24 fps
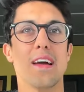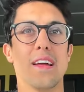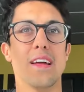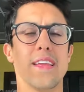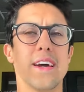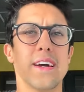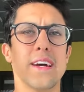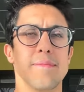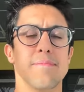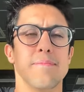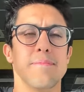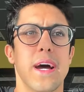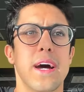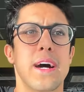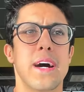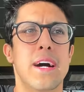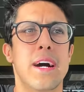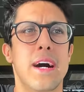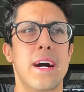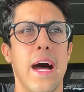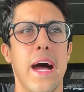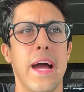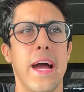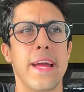Done.
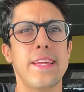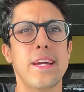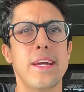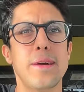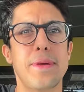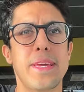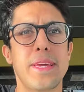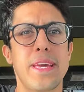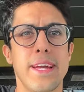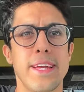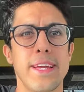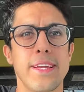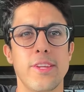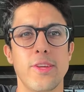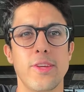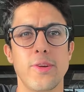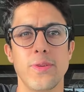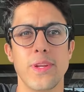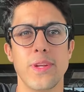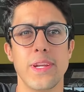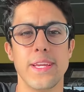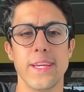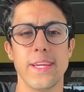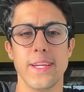Uh, idea behind
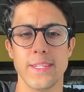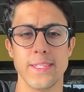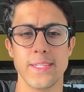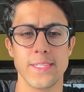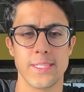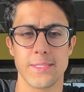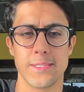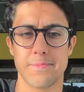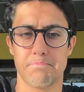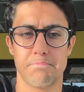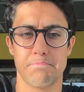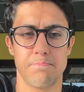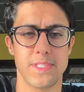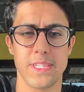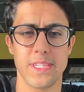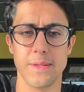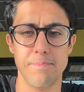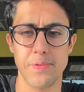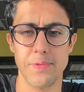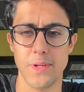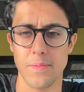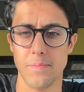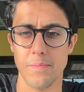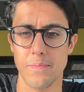Yoodli is
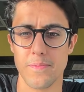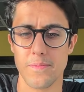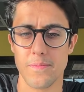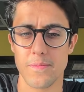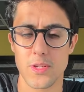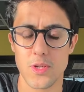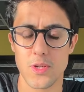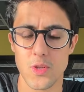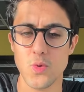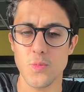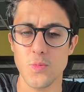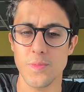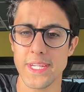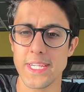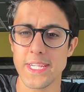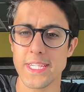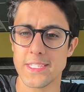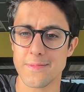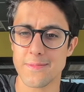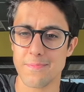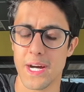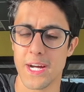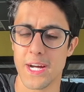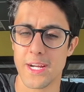simple. Too many
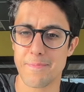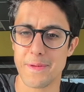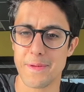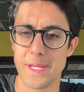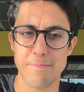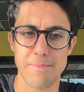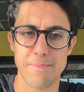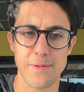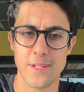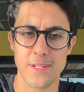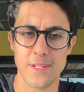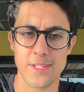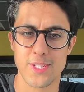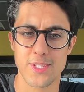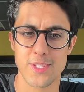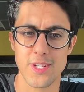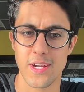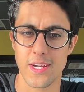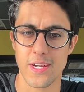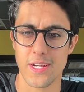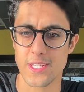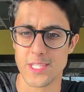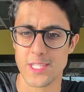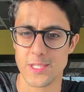smart people
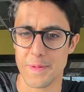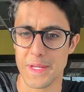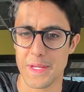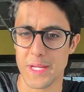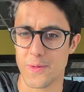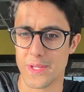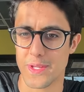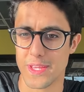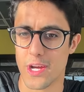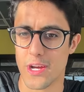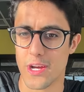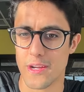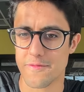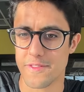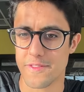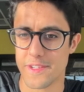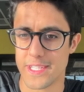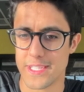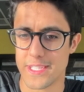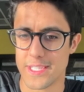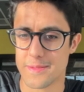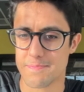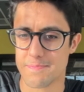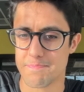struggle to speak with
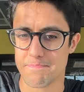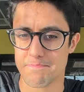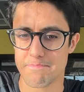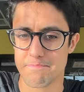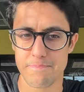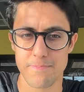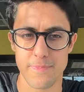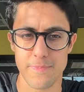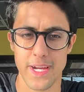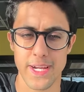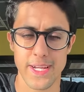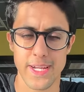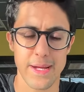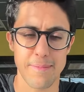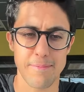confidence. Right?